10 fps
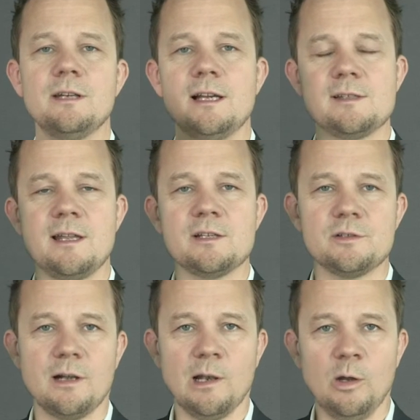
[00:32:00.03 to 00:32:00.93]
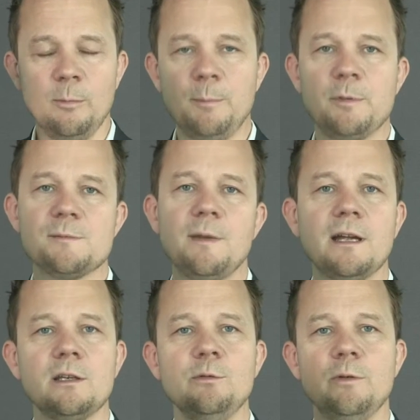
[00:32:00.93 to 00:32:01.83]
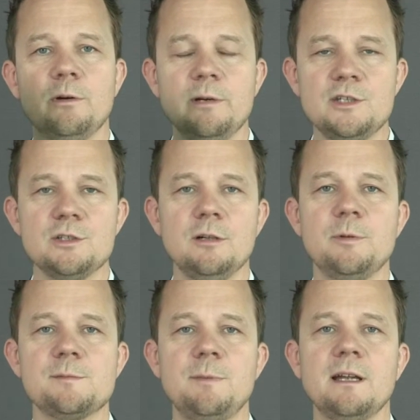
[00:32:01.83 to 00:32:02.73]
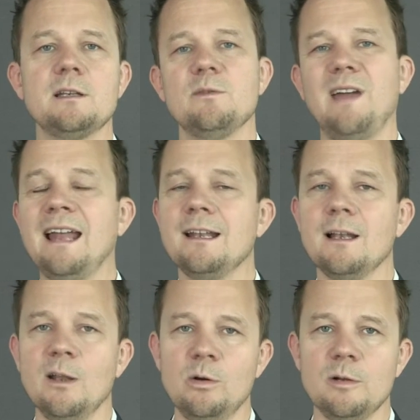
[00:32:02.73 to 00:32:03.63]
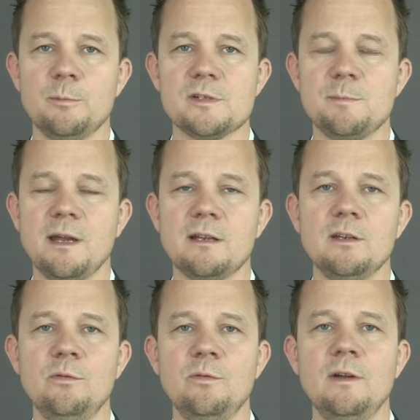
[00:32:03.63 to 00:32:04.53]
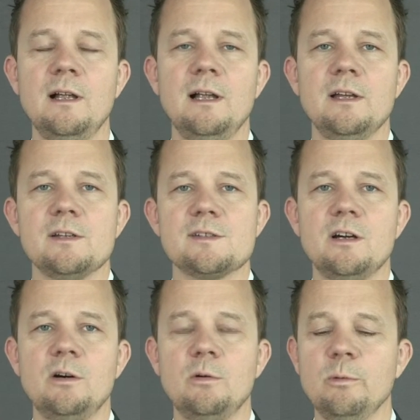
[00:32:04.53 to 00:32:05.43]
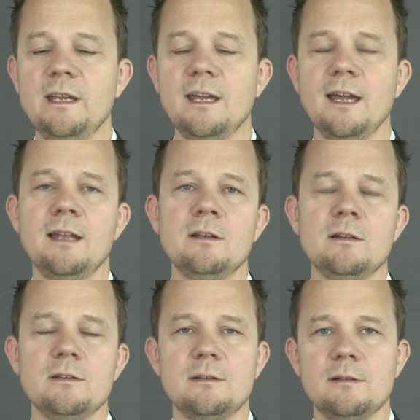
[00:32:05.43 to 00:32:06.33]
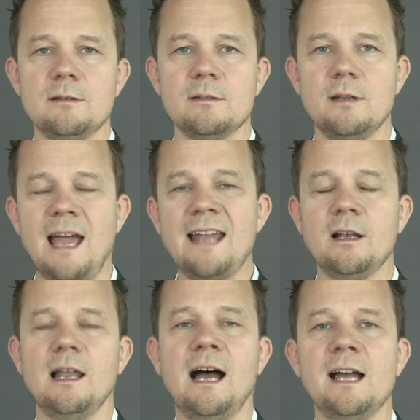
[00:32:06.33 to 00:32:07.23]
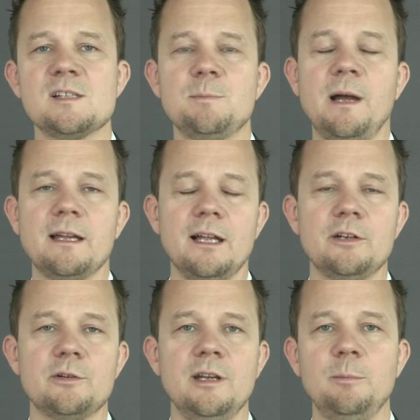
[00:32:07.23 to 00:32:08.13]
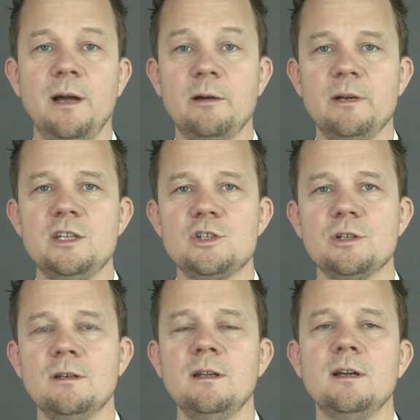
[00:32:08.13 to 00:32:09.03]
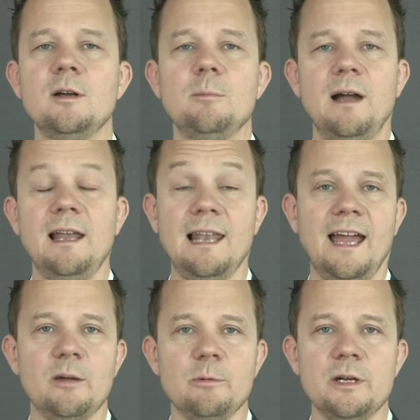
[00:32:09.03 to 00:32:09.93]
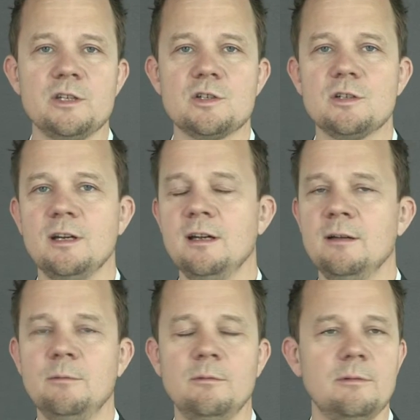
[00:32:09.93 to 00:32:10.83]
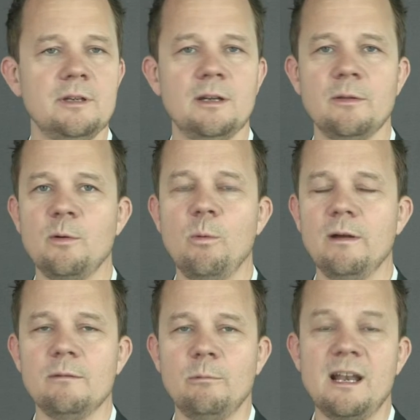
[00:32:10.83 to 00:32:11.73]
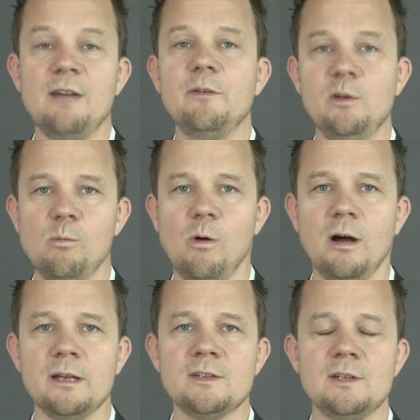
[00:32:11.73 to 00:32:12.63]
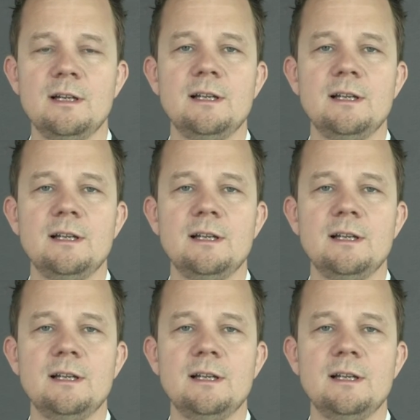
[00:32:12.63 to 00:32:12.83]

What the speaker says: there's a global perspective, a regional perspective, and a local perspective. So we can analyze by country, by region, by language, whatever you want.